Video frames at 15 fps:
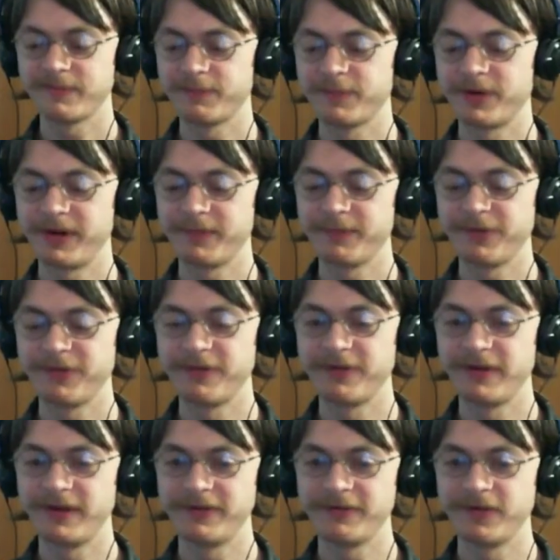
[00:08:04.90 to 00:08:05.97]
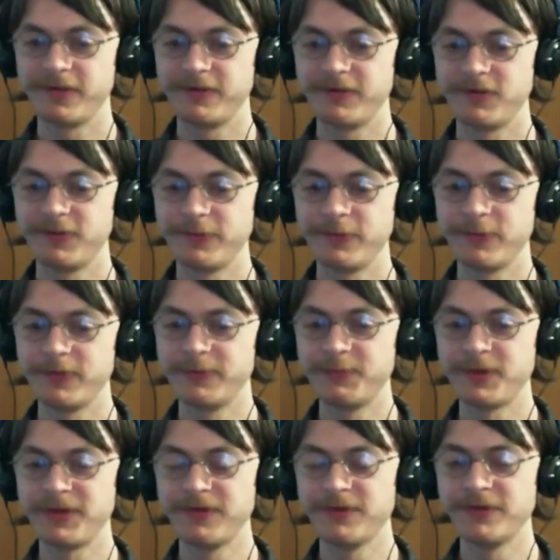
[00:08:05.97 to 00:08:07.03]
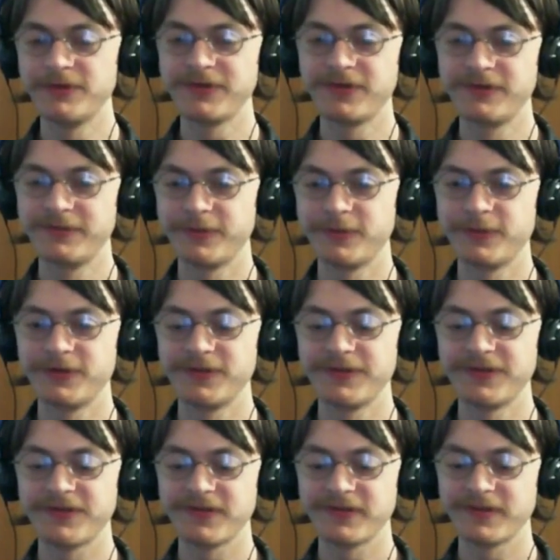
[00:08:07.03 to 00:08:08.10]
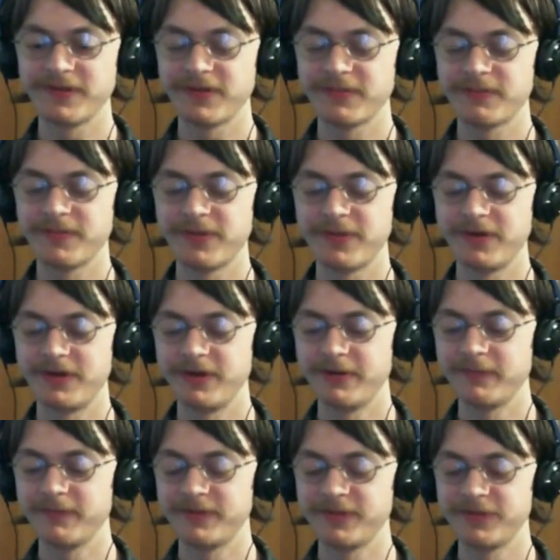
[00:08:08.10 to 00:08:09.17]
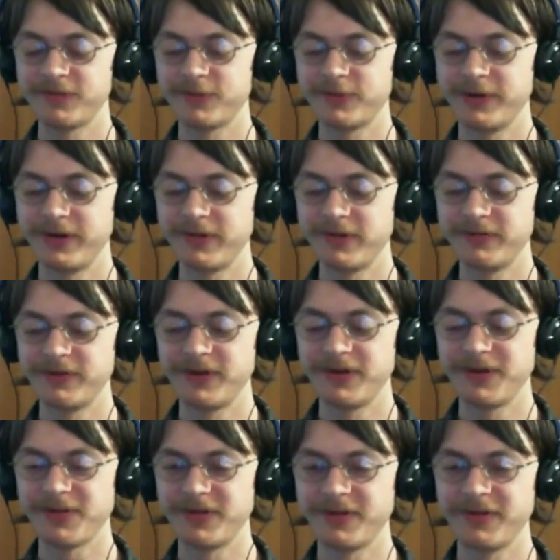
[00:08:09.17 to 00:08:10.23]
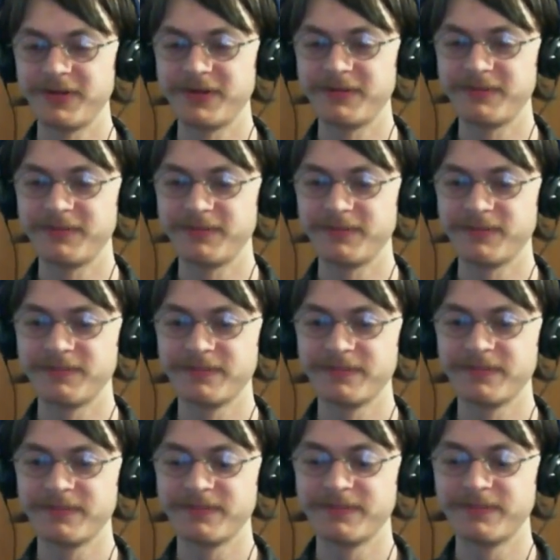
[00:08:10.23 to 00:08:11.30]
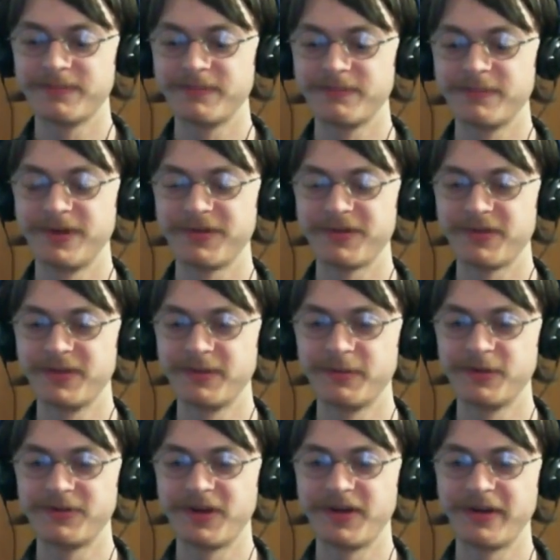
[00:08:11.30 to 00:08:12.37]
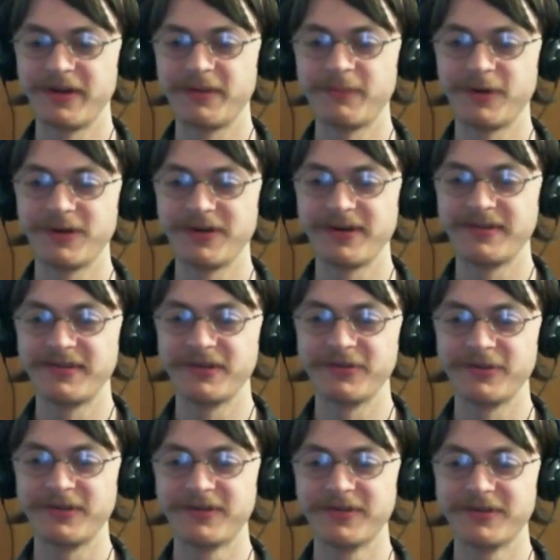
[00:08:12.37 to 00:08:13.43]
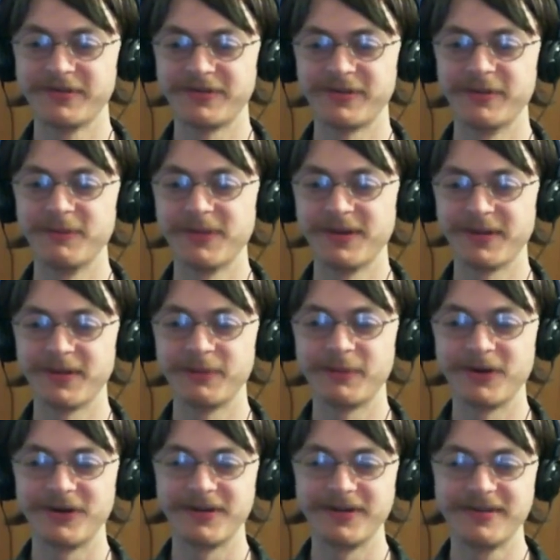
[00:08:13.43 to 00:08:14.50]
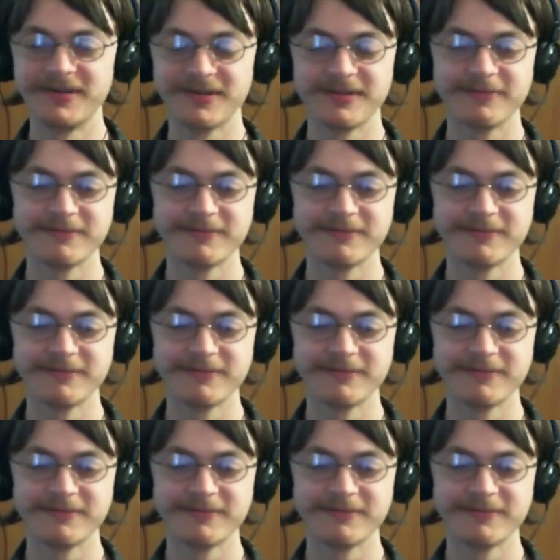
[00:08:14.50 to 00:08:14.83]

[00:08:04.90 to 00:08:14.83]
Perhaps in an effort to appeal to voters, they're destroying the very thing that makes the Libertarian Party different from the other parties.